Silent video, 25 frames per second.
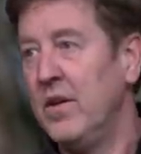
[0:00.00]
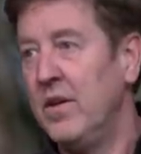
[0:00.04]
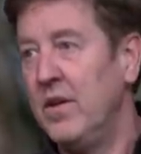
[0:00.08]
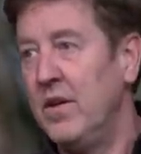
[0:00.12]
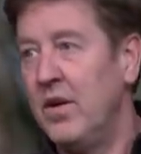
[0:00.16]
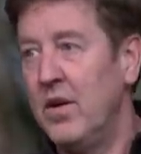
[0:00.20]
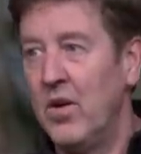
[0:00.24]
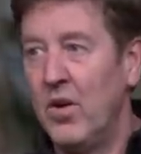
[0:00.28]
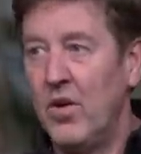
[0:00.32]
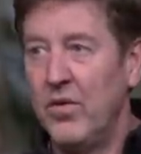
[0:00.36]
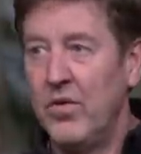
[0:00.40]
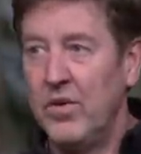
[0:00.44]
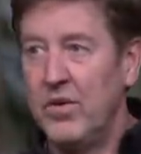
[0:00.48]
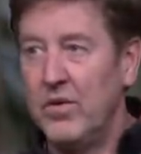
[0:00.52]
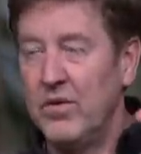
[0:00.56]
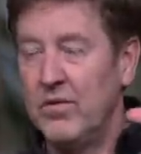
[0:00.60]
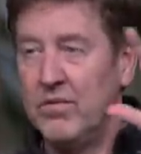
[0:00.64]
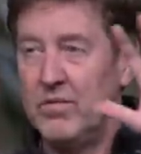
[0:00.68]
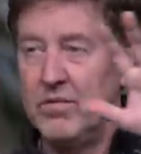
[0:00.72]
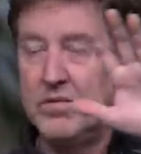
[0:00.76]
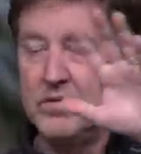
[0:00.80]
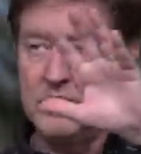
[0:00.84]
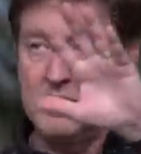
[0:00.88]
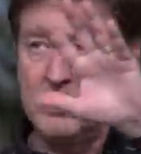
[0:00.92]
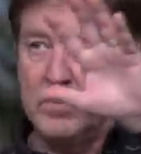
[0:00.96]
you know, the,
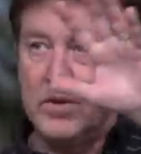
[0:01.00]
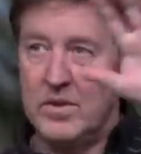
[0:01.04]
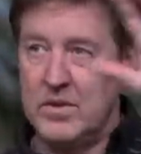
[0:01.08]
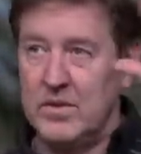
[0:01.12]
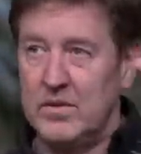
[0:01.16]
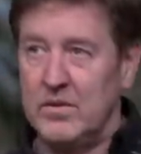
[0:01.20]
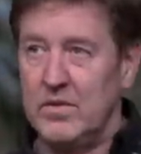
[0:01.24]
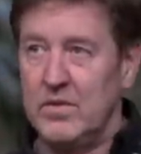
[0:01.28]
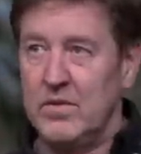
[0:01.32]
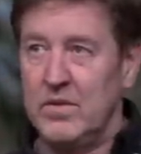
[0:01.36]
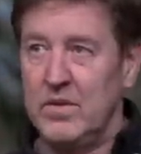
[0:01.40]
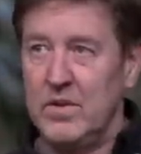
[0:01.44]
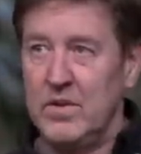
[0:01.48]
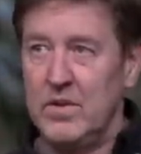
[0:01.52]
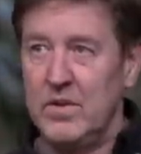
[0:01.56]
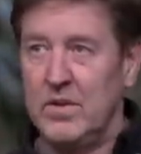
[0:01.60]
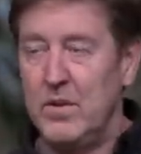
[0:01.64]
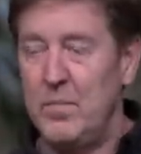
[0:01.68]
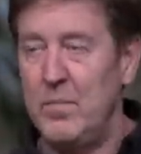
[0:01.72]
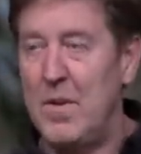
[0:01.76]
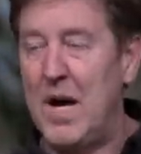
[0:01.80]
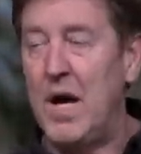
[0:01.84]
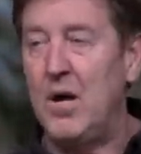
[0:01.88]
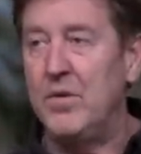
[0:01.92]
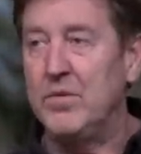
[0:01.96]
the,
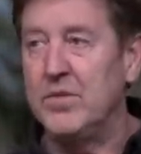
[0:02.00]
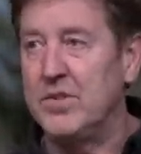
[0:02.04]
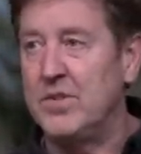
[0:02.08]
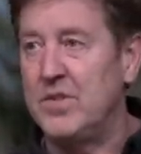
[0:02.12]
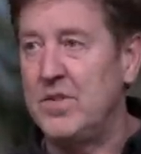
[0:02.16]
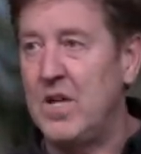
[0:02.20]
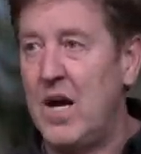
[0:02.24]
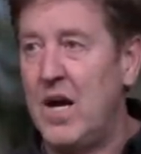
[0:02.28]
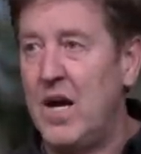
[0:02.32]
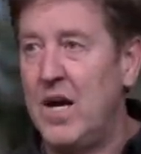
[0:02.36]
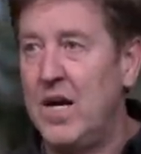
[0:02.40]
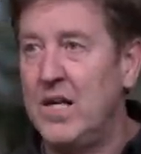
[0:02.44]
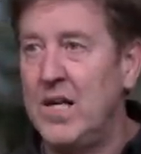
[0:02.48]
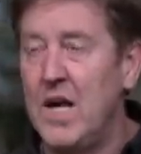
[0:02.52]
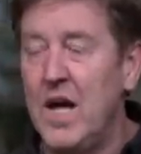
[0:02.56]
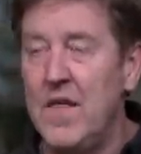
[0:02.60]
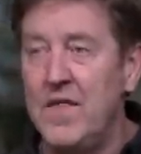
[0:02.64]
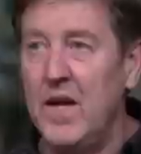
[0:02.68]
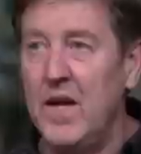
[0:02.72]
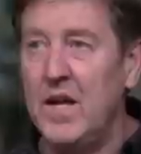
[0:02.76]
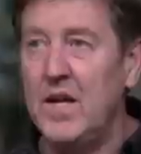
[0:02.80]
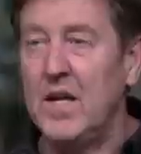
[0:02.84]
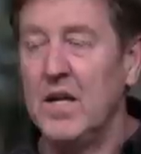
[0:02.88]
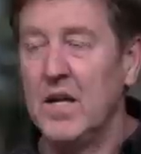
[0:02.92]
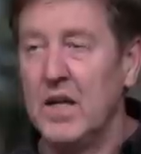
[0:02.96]
the mountainside,
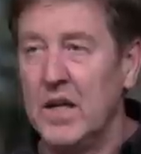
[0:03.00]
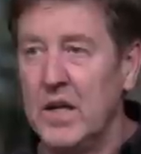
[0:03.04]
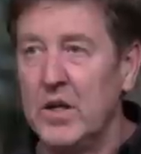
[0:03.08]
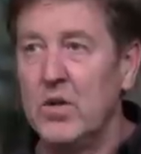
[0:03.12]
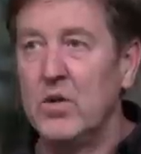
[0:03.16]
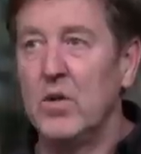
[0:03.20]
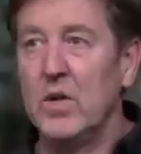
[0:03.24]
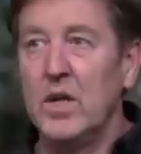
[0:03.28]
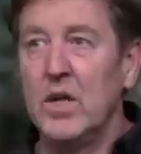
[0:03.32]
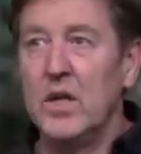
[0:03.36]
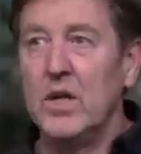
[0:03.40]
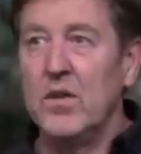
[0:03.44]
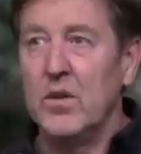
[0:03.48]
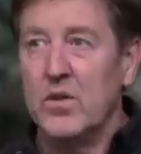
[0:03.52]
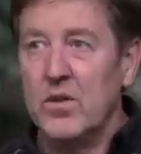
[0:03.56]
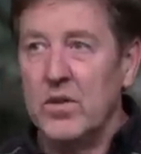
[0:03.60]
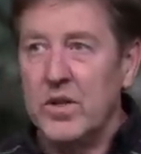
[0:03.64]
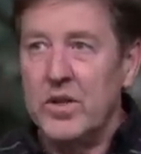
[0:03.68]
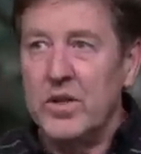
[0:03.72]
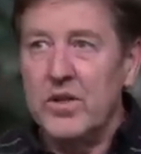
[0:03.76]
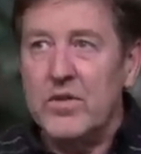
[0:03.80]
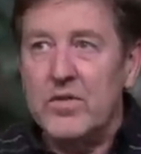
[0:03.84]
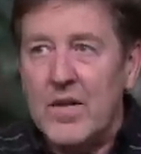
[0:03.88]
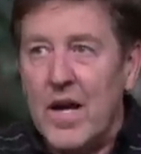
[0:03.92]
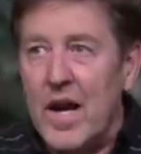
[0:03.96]
they can literally, their
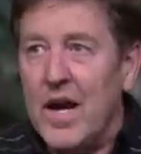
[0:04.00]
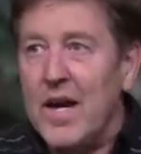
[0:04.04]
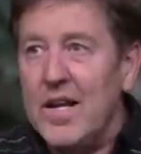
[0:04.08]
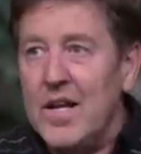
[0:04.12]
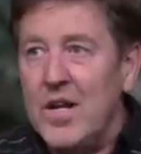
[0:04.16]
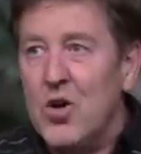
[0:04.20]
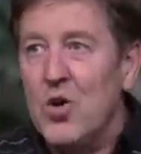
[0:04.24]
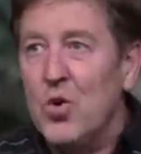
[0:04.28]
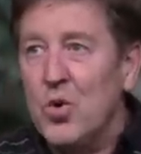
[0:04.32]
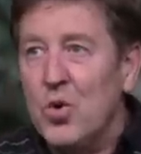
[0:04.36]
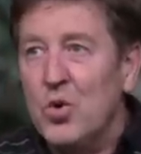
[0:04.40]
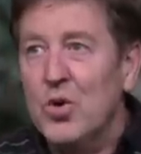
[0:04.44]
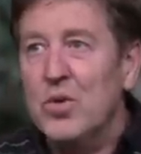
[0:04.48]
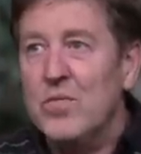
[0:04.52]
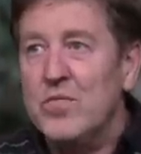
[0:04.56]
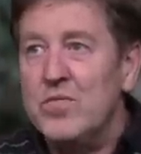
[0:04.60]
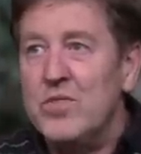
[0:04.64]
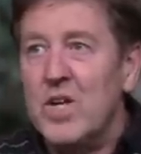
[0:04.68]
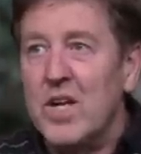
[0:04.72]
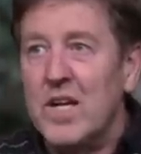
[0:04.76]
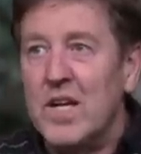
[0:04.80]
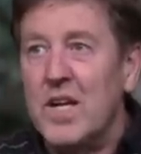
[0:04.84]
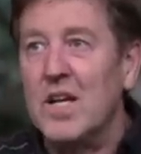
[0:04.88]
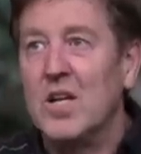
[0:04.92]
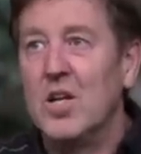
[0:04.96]
little tiny
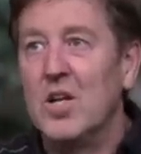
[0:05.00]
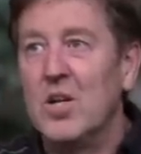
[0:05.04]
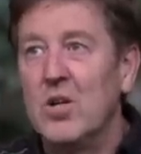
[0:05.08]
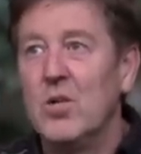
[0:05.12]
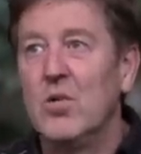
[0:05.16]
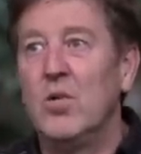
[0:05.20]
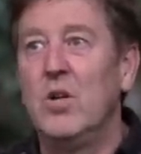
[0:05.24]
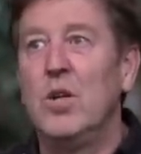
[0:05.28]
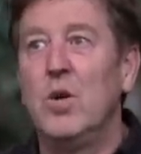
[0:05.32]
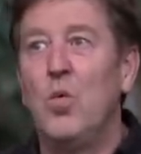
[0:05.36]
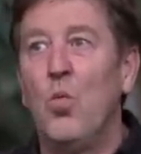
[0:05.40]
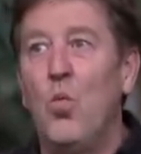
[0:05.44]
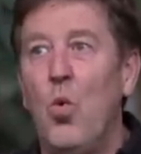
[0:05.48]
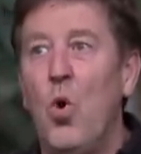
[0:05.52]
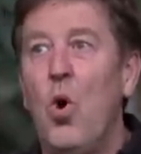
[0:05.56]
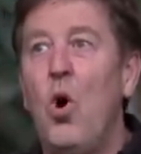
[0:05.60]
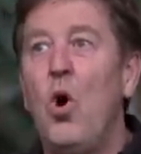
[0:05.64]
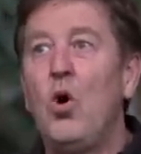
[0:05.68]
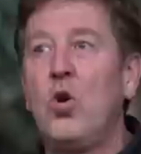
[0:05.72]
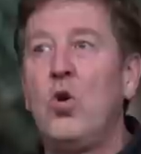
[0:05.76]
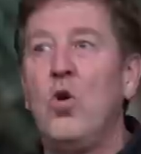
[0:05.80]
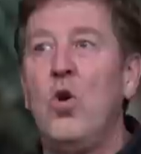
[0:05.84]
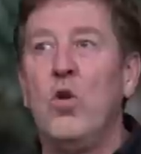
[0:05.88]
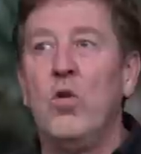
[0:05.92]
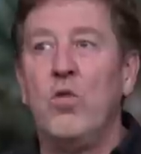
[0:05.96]
hooves, they can literally
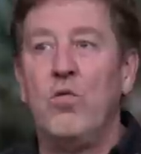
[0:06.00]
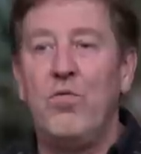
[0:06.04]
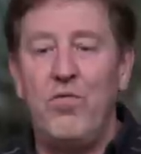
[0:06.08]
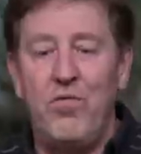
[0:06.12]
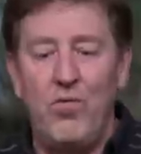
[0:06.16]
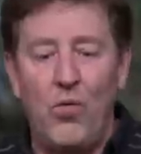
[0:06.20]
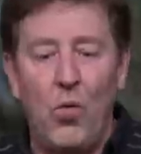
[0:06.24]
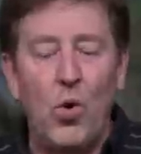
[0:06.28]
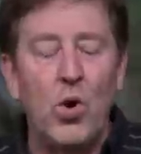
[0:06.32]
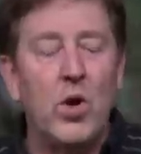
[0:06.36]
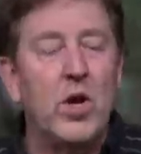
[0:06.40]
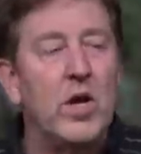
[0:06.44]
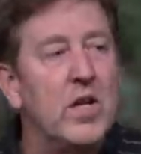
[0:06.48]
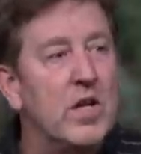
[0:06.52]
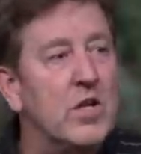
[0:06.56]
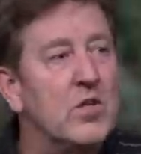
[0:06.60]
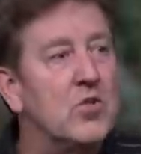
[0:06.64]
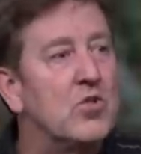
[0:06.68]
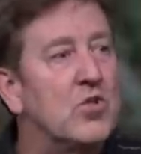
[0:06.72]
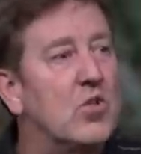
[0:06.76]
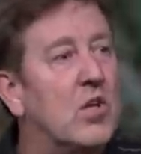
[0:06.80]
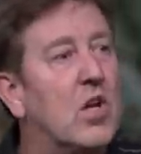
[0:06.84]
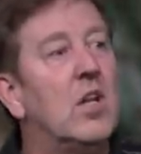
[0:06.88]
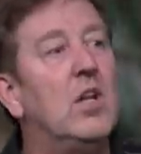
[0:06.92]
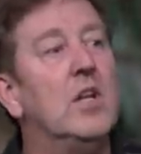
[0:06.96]
walk on
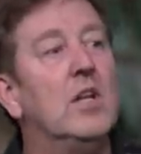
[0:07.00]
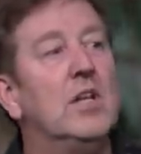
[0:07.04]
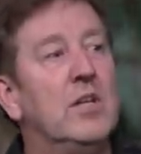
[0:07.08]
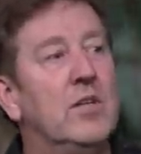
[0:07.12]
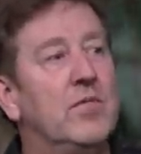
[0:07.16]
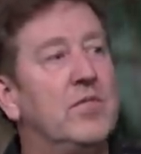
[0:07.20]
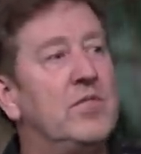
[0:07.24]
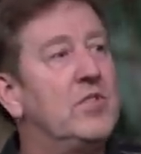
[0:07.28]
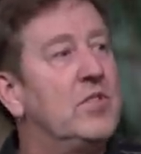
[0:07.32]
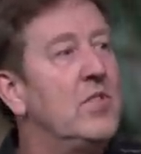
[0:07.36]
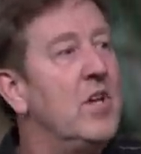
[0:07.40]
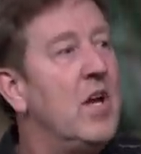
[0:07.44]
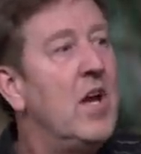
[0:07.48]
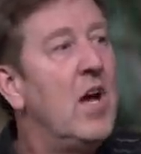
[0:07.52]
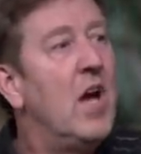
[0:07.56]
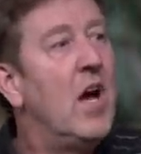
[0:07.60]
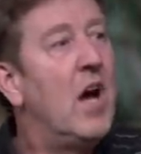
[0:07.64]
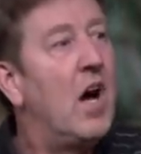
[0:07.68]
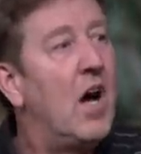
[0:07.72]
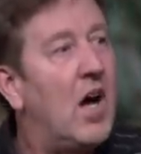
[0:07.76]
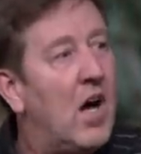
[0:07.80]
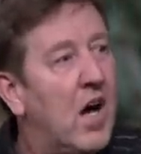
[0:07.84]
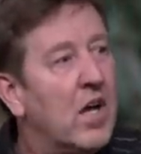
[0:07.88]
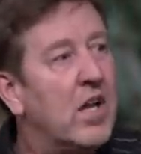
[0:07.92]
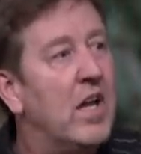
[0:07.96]
four-inch cliffs
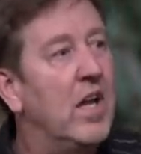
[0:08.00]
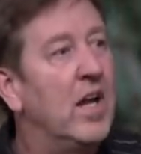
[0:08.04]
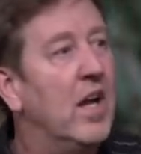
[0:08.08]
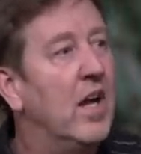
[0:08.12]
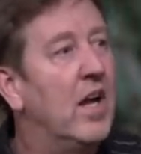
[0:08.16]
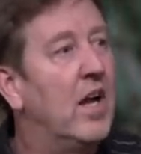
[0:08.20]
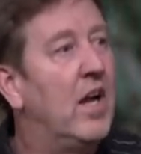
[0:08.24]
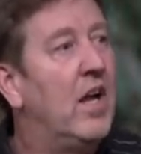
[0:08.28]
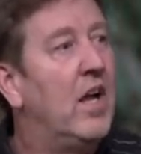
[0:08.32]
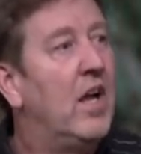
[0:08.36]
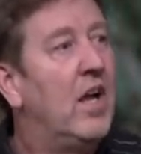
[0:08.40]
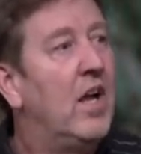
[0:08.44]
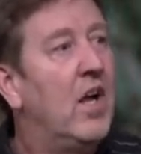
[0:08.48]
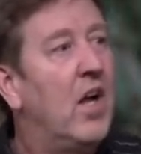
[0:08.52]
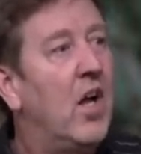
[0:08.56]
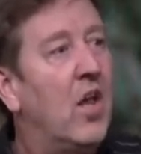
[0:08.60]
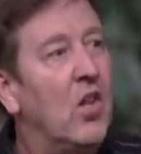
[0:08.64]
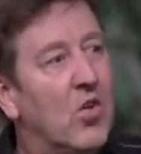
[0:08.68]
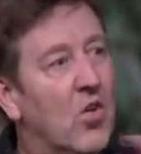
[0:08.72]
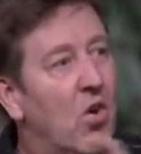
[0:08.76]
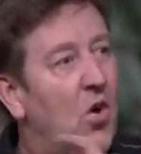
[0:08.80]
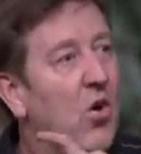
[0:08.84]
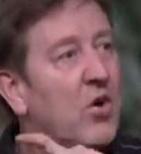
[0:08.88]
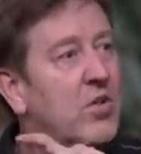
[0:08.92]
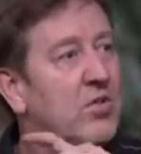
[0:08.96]
hugging
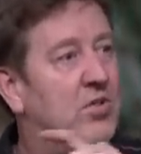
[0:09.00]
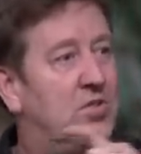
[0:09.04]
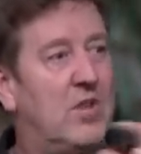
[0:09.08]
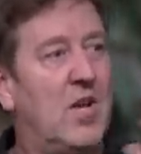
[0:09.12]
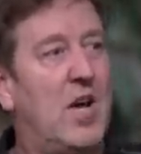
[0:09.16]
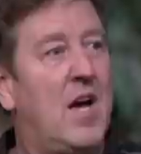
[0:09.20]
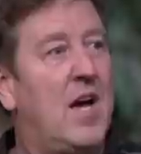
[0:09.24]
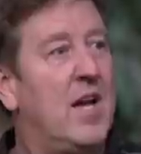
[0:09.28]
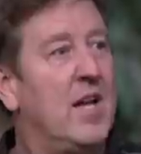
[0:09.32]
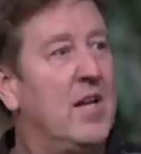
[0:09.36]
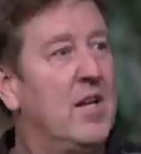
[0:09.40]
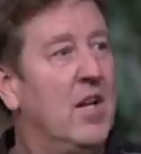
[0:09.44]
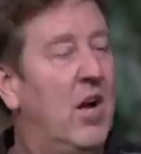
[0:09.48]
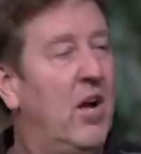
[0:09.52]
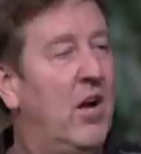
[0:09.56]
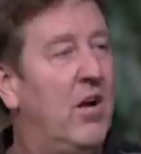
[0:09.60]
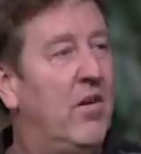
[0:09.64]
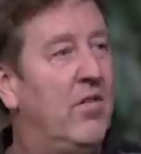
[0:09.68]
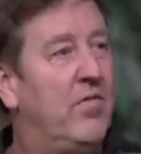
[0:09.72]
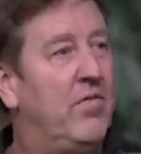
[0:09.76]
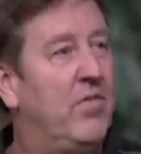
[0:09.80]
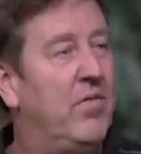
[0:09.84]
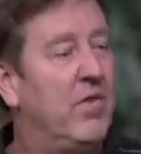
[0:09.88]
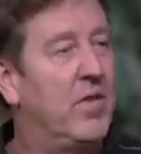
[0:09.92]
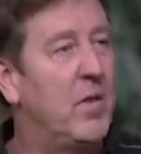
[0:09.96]
alongside
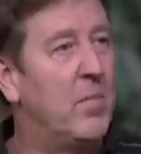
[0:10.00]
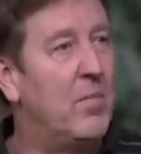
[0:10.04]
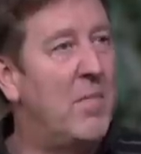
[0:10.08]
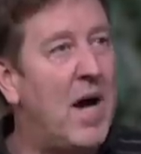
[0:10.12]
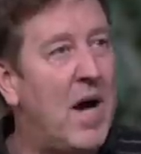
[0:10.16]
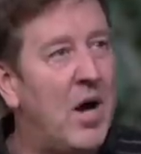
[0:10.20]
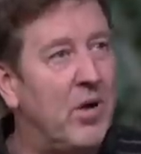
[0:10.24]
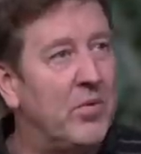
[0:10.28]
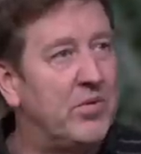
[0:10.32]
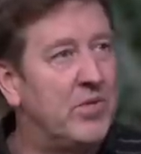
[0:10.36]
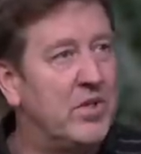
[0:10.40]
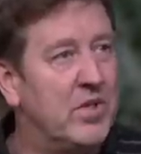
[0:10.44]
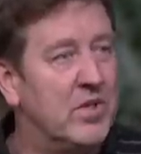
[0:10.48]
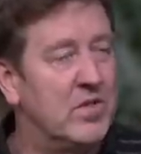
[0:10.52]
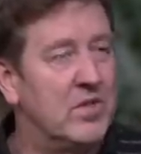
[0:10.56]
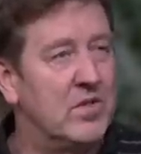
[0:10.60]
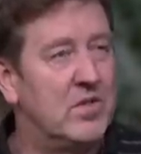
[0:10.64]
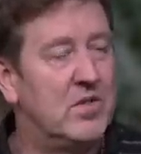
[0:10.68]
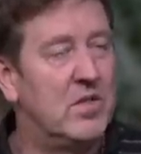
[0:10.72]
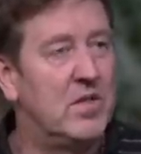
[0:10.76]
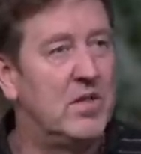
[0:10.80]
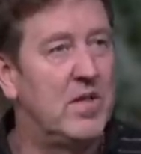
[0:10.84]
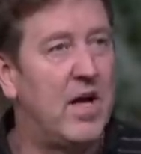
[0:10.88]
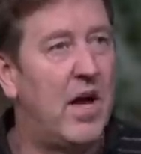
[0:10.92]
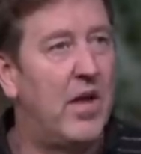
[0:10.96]
of the
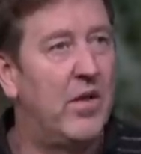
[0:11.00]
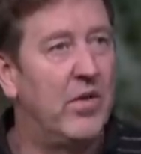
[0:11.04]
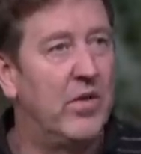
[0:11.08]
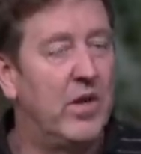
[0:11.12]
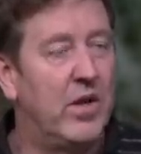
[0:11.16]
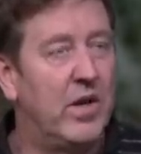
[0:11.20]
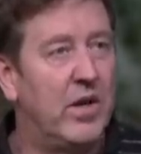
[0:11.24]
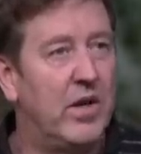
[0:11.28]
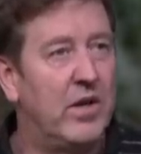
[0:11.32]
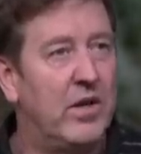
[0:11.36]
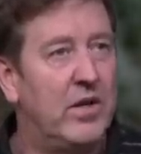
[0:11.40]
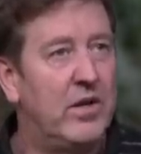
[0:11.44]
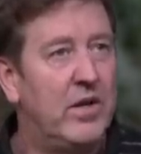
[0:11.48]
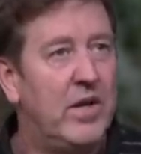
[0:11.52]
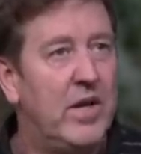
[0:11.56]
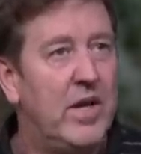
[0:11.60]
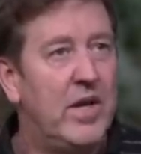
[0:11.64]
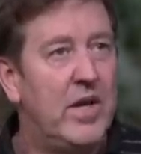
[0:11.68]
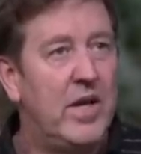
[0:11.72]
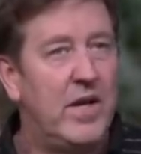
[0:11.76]
mountains down there.